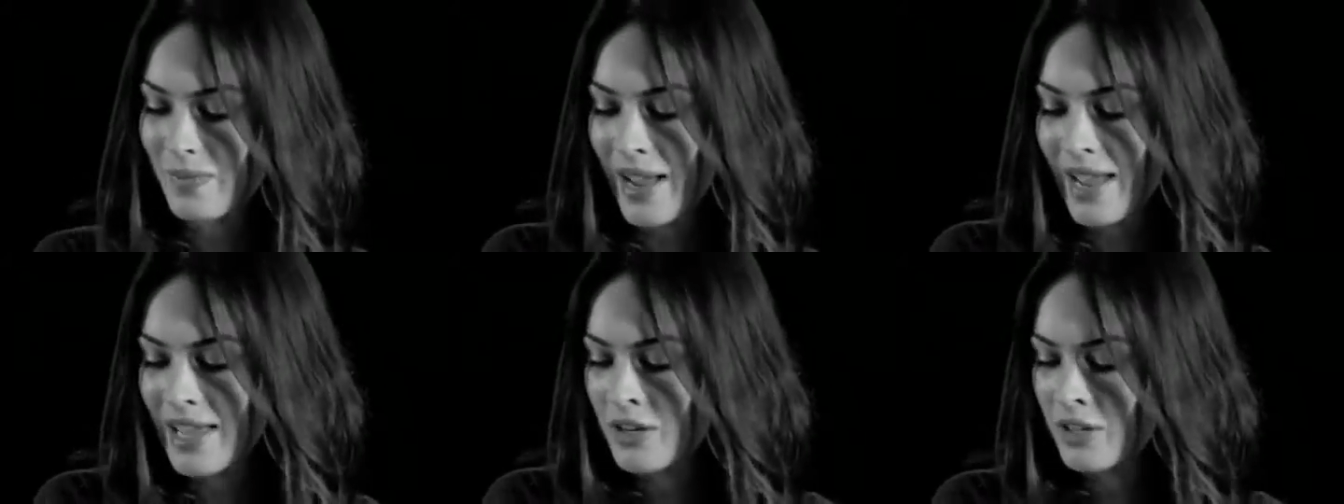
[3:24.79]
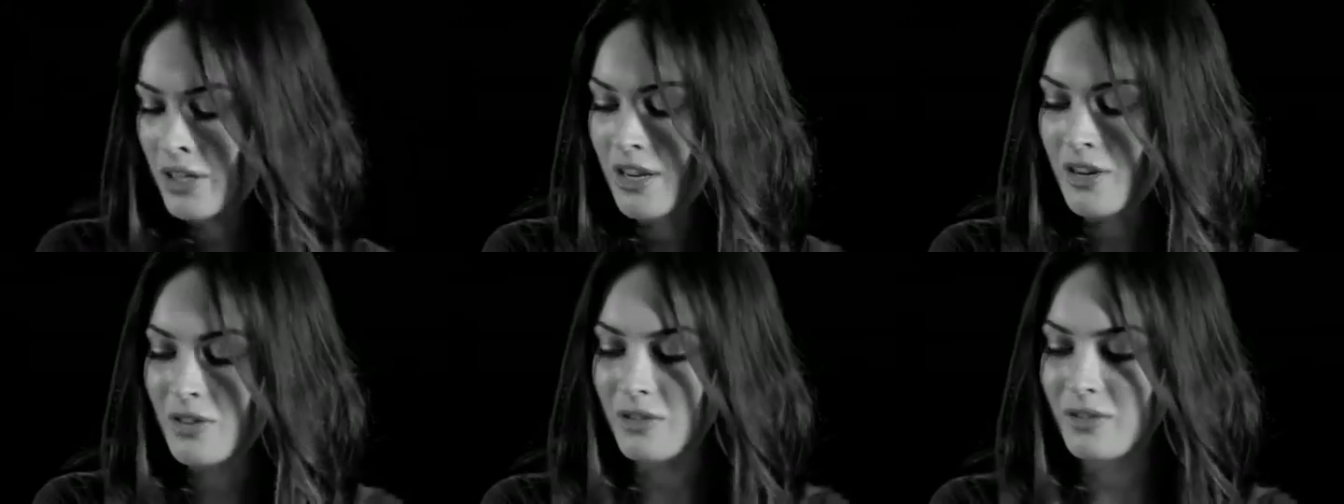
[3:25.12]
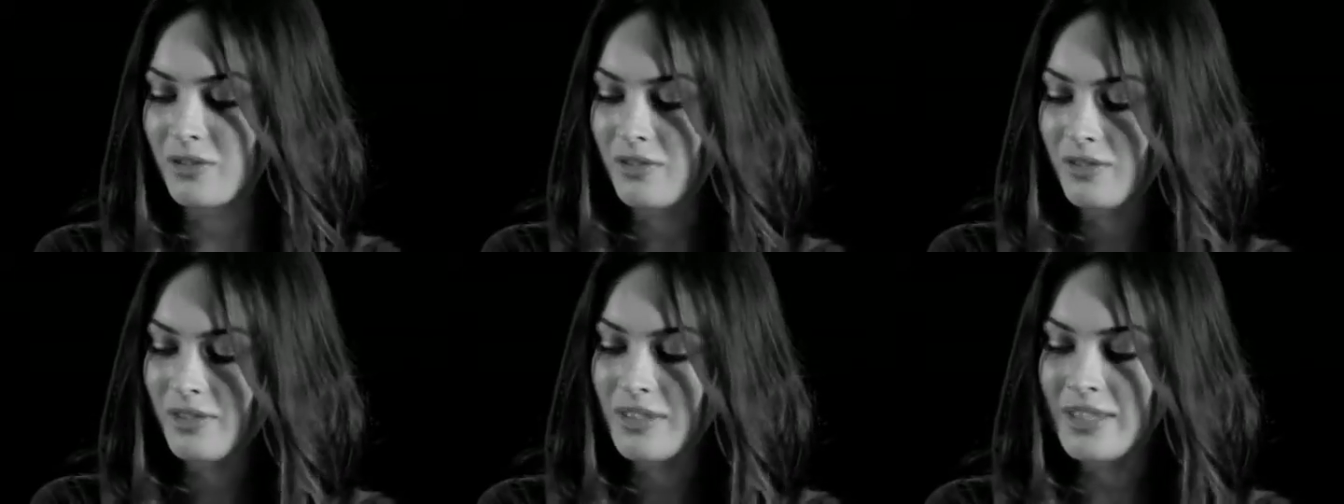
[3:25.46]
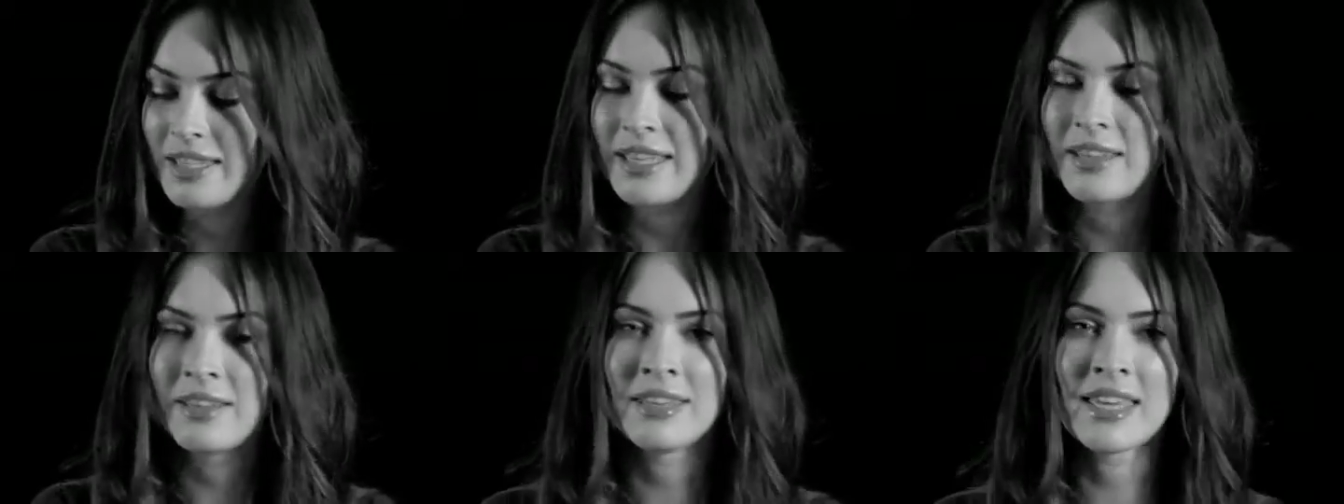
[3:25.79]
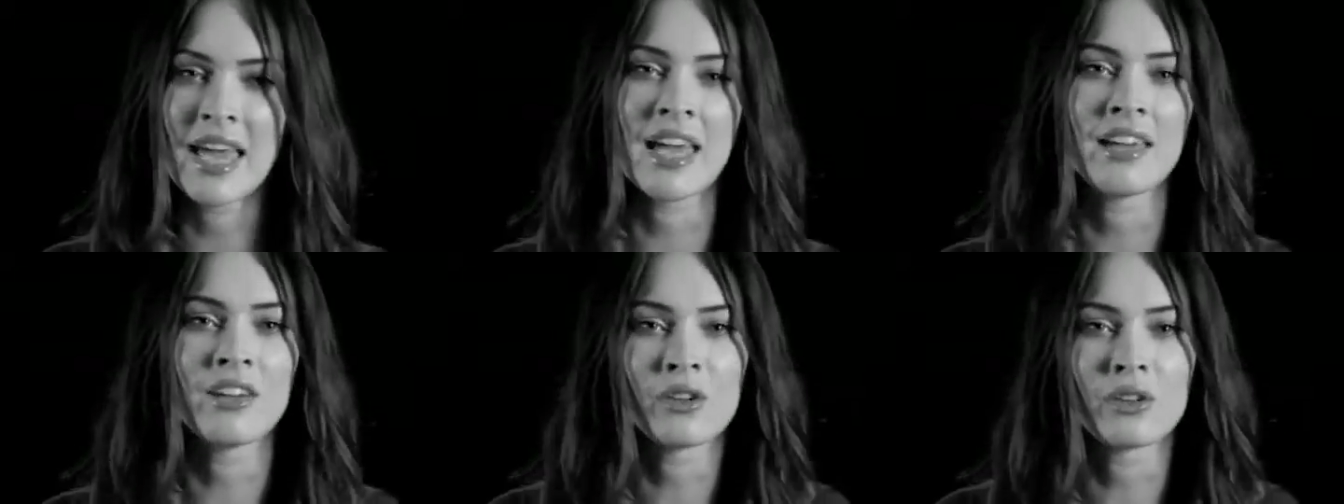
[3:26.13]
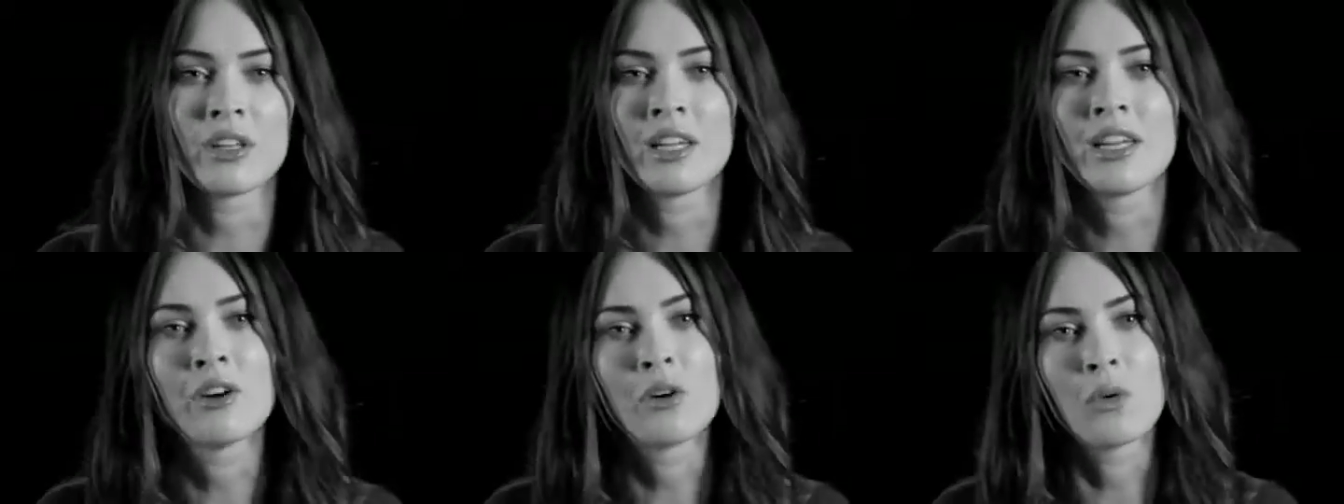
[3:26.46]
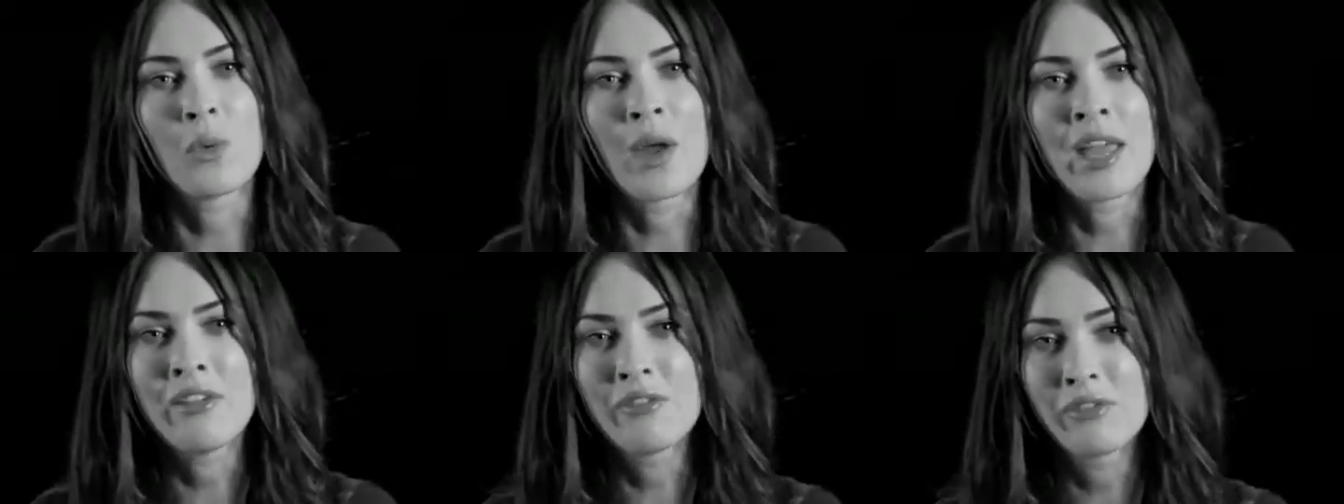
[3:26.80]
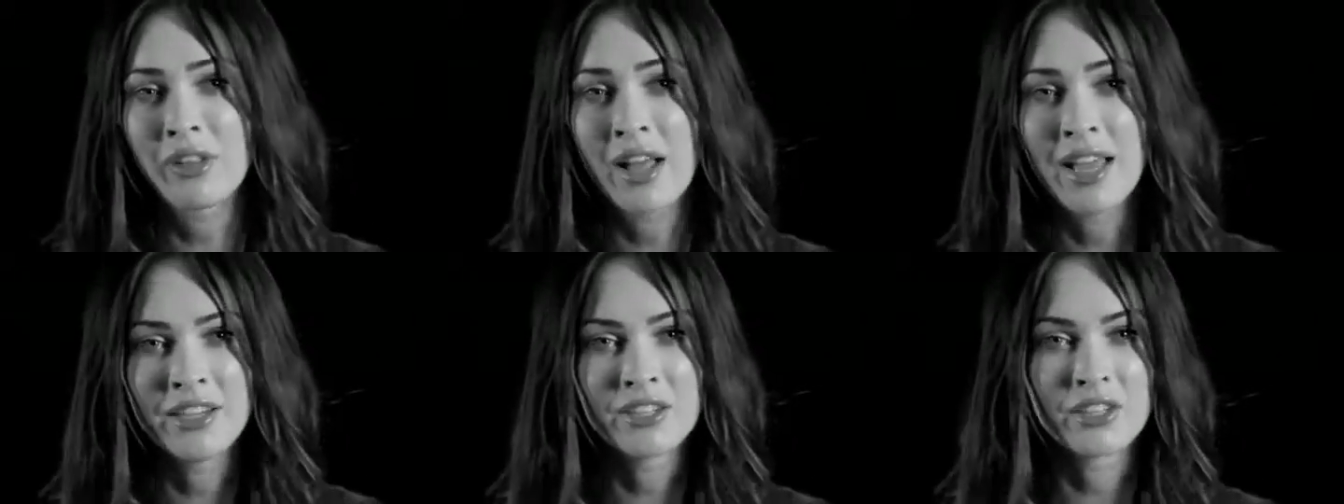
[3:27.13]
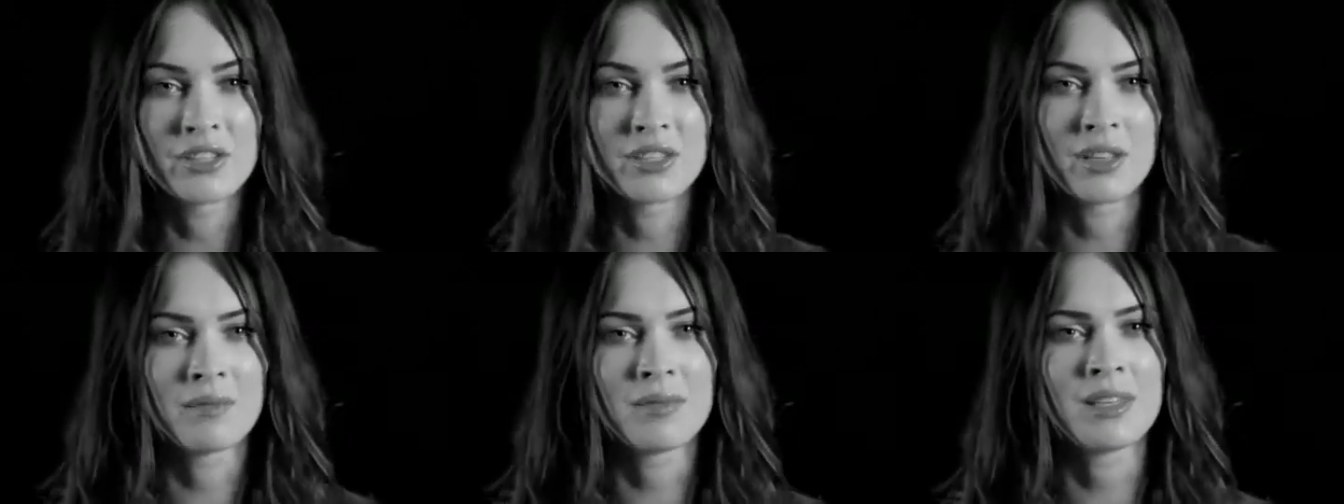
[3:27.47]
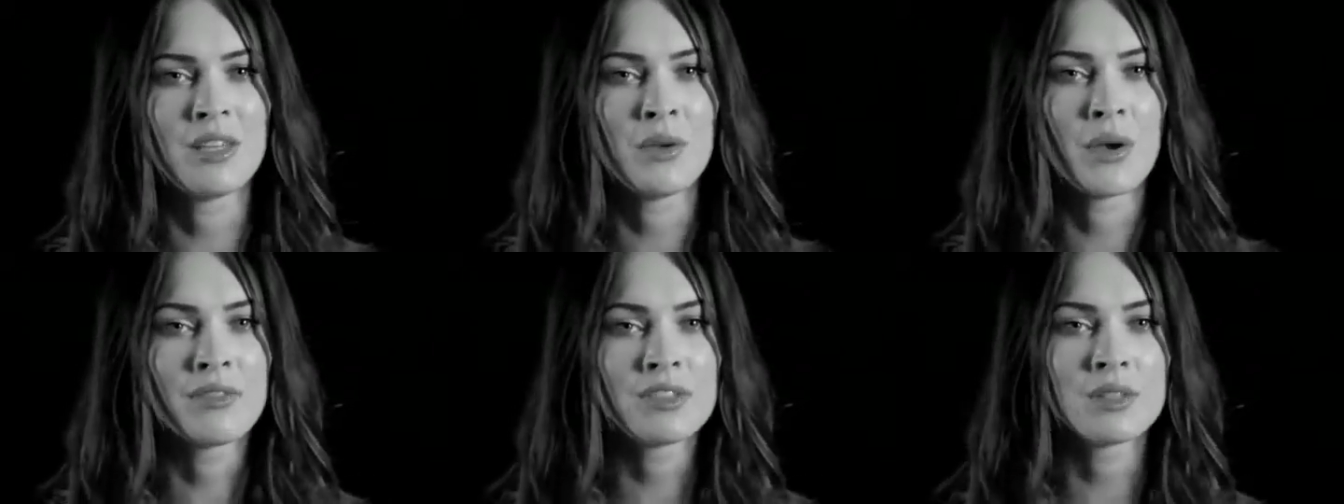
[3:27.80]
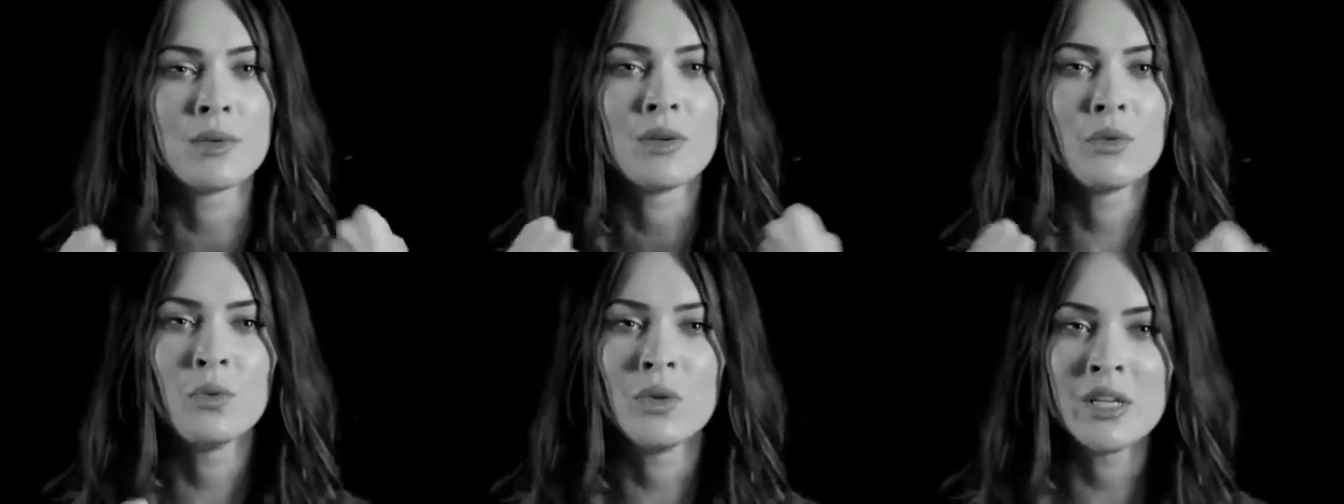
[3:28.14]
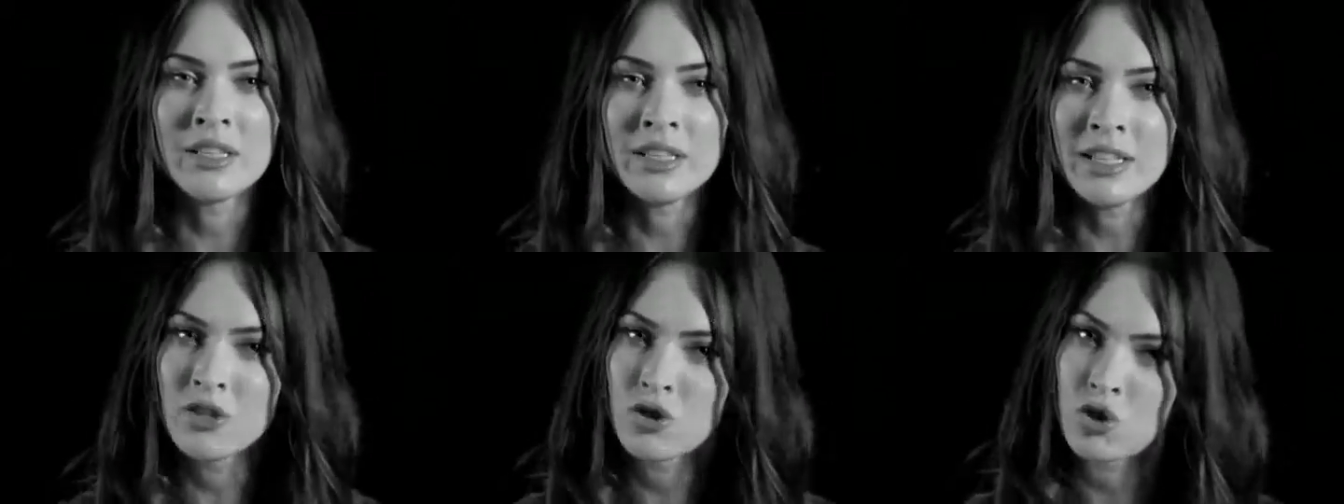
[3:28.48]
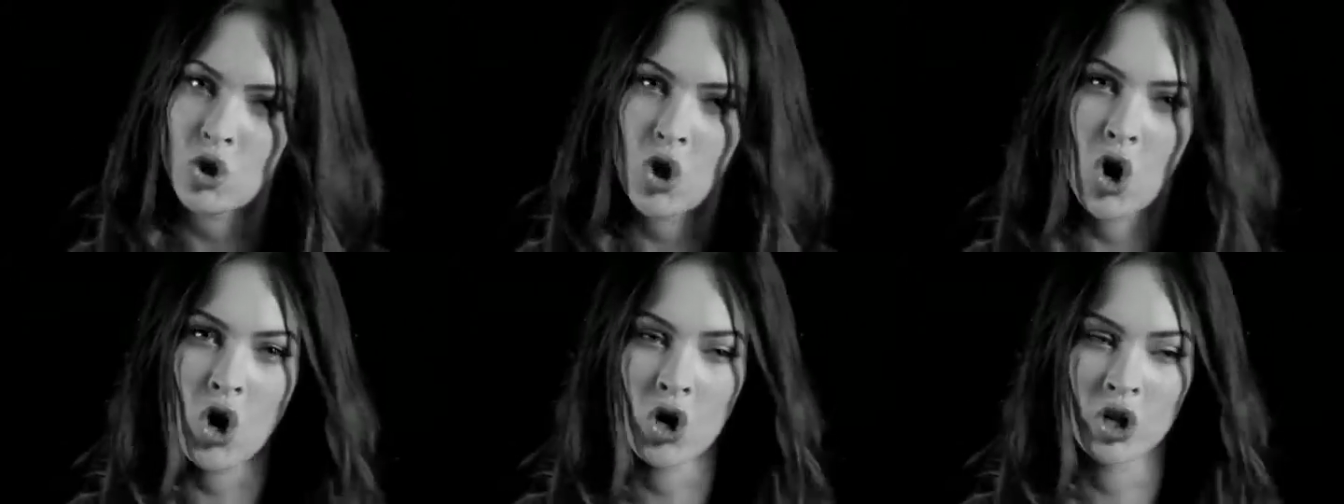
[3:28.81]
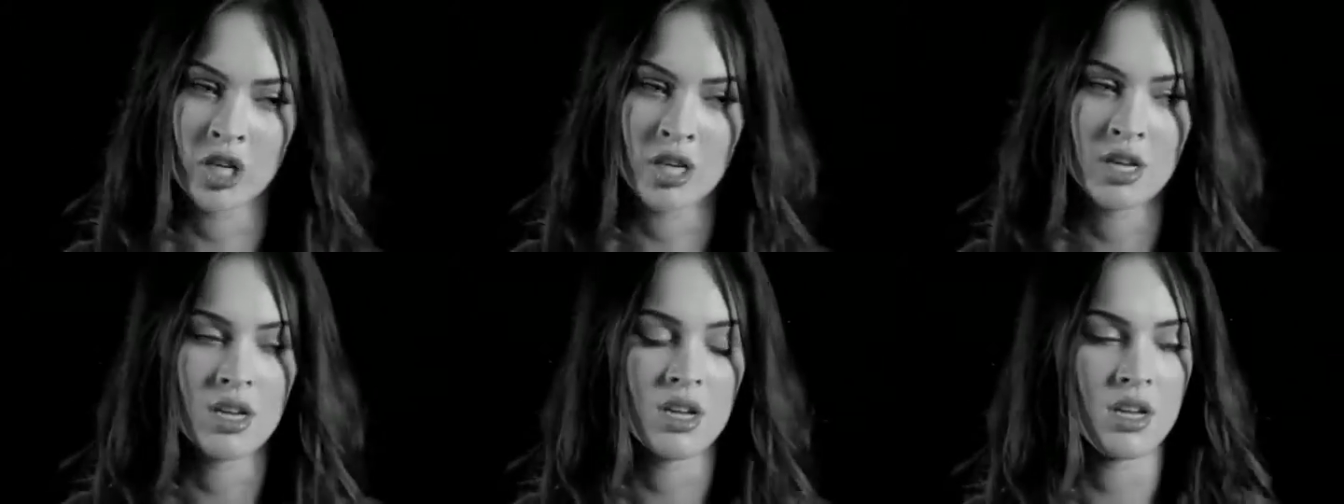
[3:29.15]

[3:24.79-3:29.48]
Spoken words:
I don't know, gangly or waif-like or something. You have to be really strong.